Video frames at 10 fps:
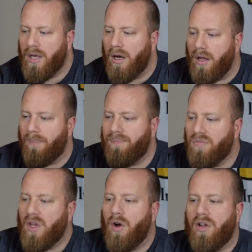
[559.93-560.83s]
Um,
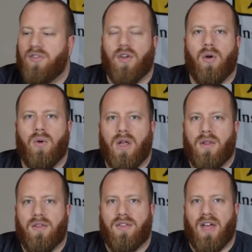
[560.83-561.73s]
Also,
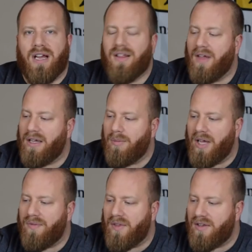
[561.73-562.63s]
the thing I like
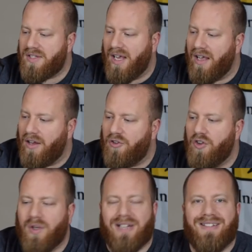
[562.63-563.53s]
about this is
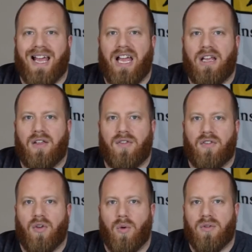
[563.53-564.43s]
you can take
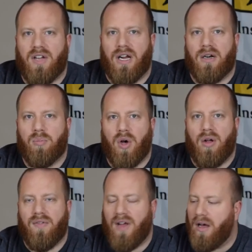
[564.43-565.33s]
this whole entire
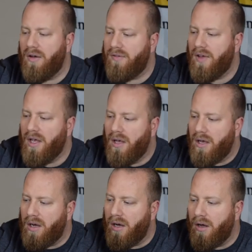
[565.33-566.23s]
ball valve
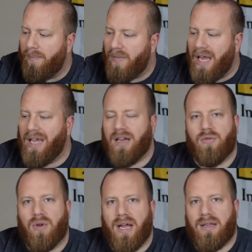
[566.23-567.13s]
um, and
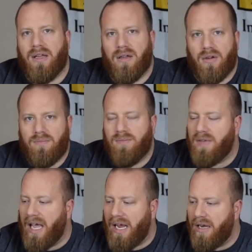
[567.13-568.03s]
racking
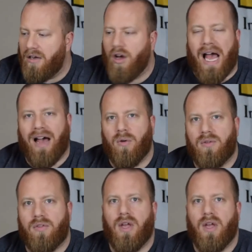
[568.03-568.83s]
cane out